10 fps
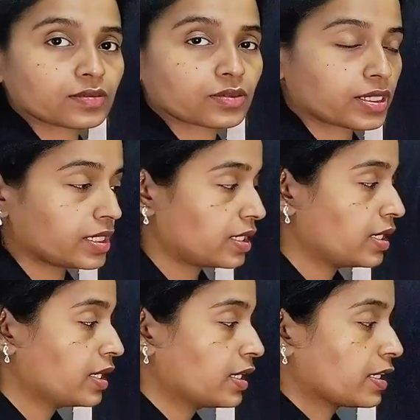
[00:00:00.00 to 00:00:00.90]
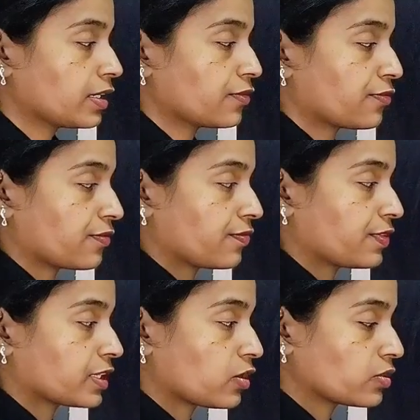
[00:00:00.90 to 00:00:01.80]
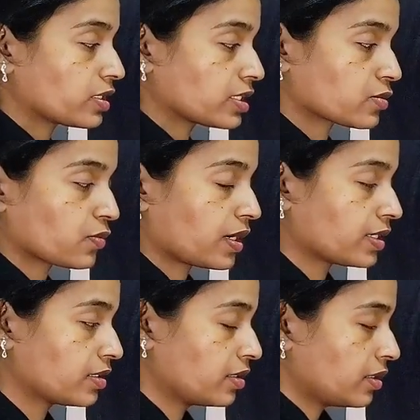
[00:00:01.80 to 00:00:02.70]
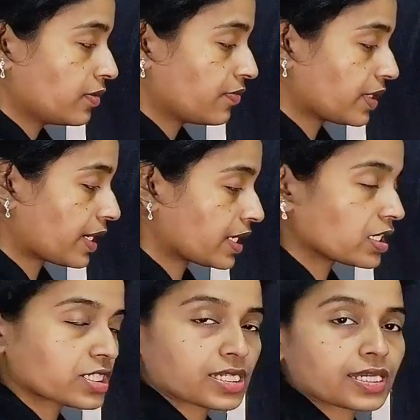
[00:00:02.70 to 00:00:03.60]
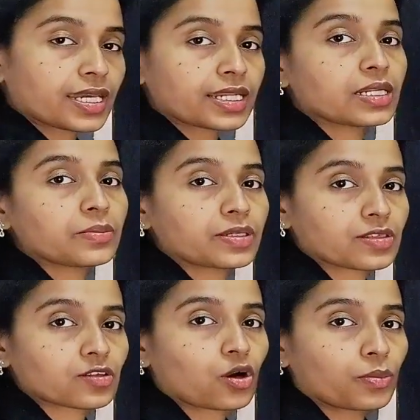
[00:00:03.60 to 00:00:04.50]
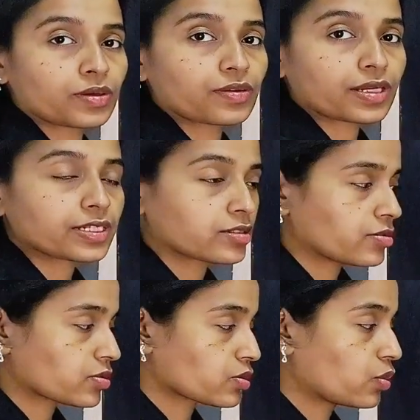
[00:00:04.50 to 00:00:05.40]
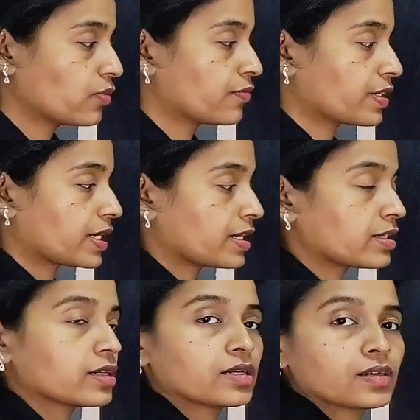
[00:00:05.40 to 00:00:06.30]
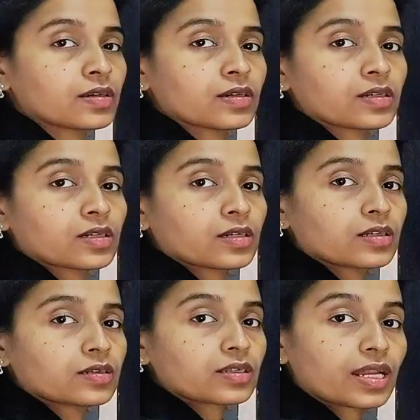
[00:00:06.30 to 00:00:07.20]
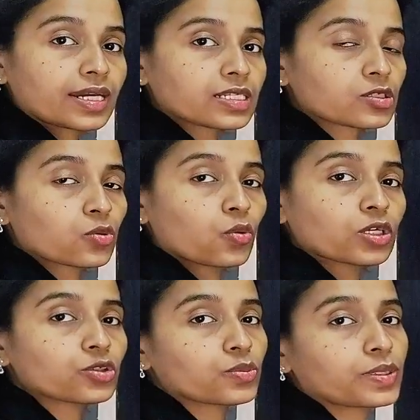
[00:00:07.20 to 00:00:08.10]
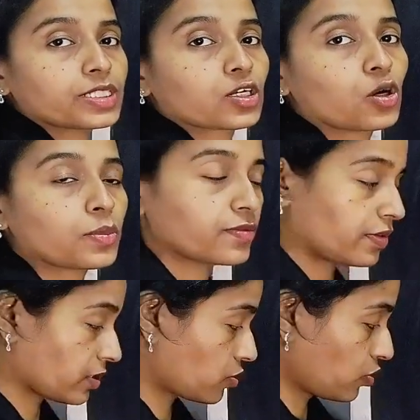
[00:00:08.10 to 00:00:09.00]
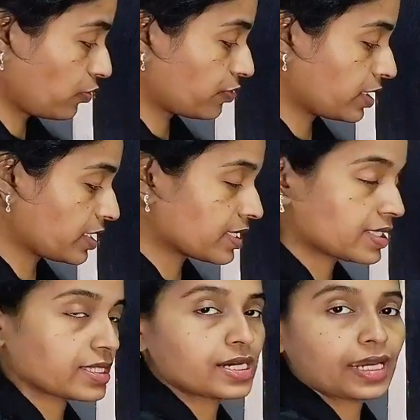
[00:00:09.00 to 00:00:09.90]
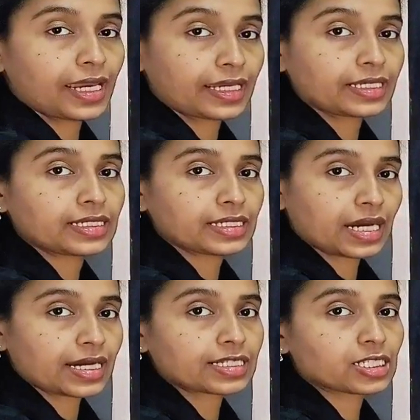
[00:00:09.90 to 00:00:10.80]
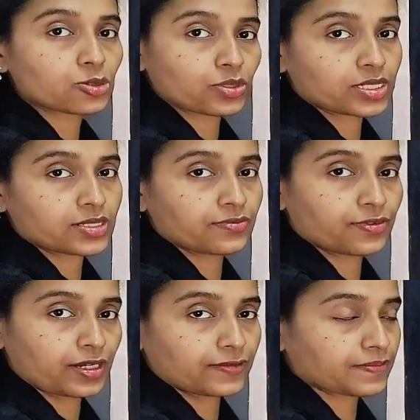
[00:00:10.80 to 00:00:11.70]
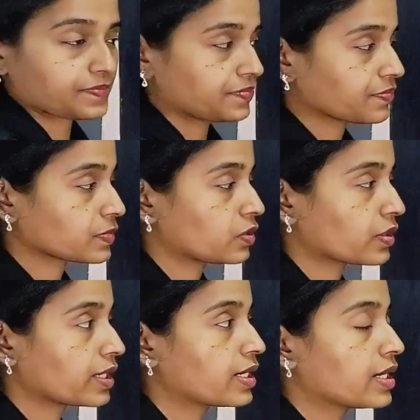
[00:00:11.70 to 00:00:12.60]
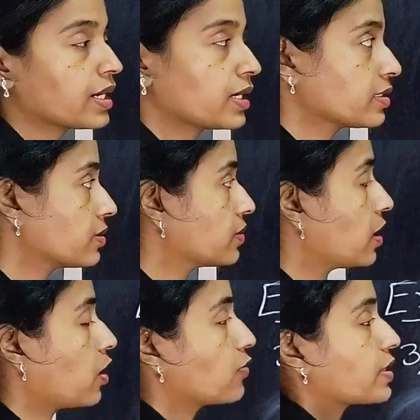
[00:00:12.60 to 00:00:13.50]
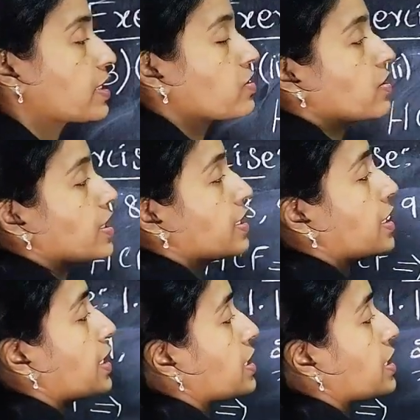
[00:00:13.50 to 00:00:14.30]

Okay, if without this one, we cannot take any number as common, right? So we can write 1 would be the common factor of this 8, 9, 25. Okay, how we can write?